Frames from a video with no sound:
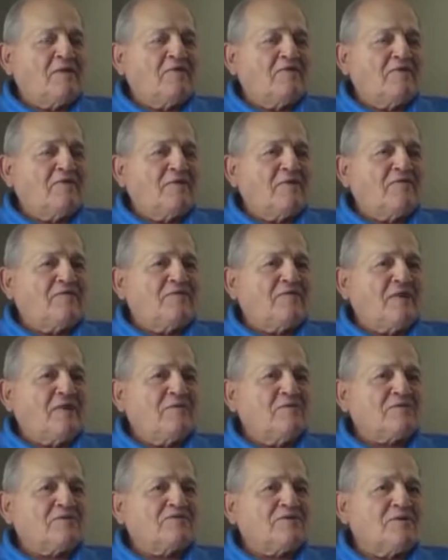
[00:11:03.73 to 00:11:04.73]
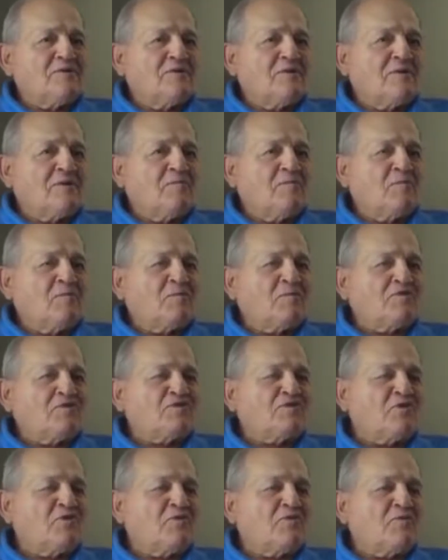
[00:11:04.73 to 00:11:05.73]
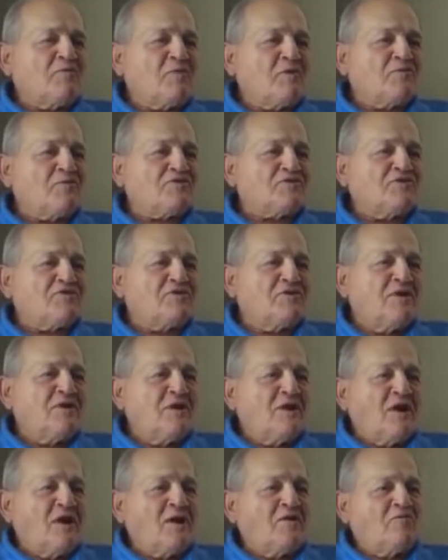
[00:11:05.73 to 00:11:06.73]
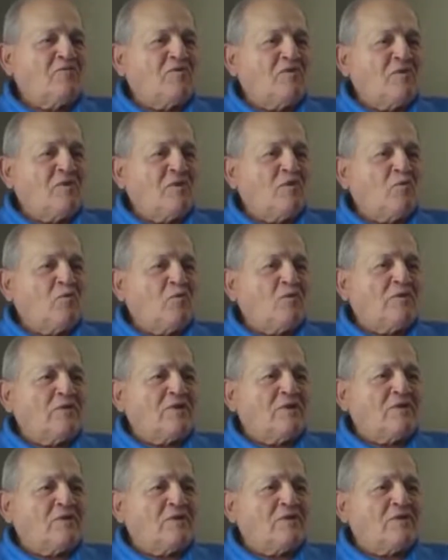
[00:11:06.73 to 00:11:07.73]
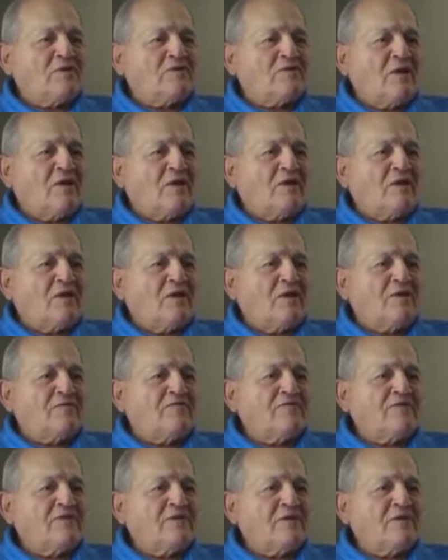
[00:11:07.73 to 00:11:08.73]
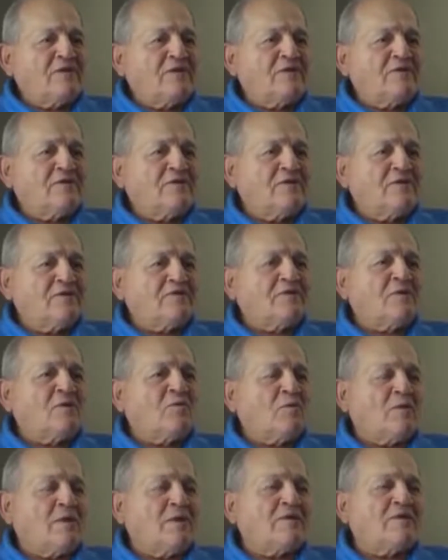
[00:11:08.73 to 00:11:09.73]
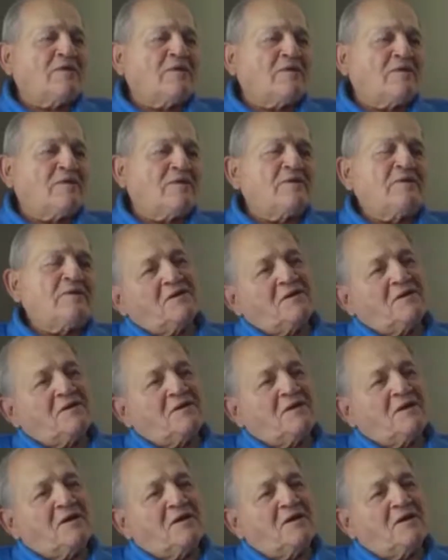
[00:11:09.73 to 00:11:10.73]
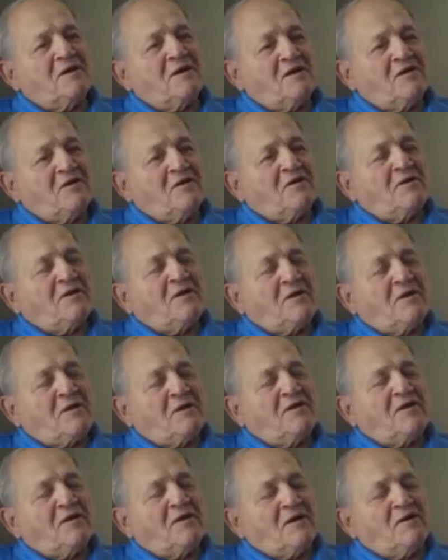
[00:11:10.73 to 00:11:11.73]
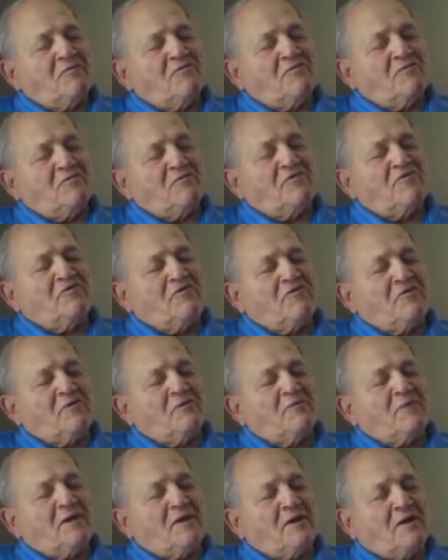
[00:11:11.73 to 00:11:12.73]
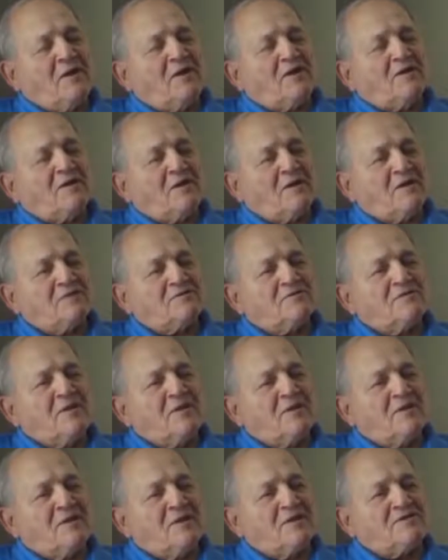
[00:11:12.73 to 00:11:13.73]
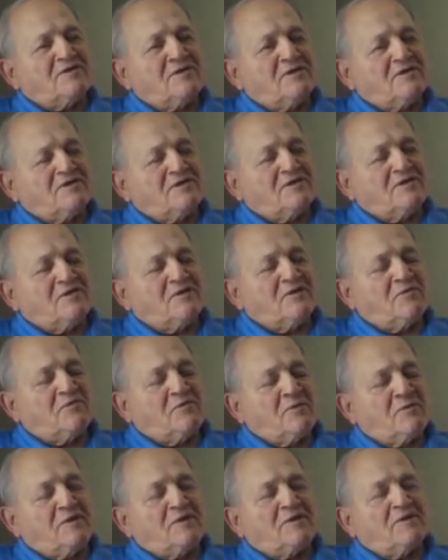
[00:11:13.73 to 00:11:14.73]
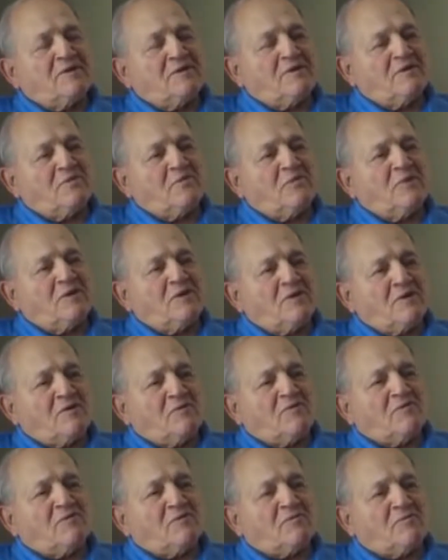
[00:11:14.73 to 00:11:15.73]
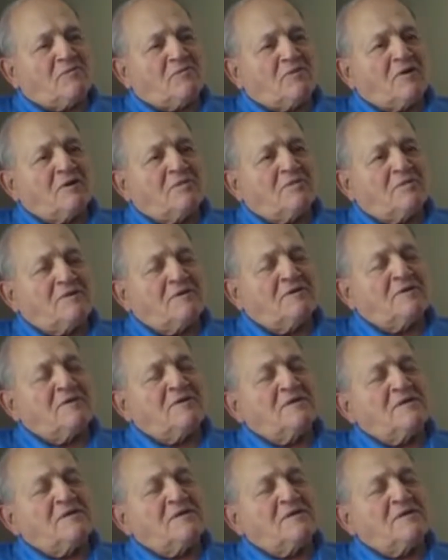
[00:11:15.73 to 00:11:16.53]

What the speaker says: if I was a more mature person, I would not have done what I did. I really feel bad a lot of times that we didn't go to her prom.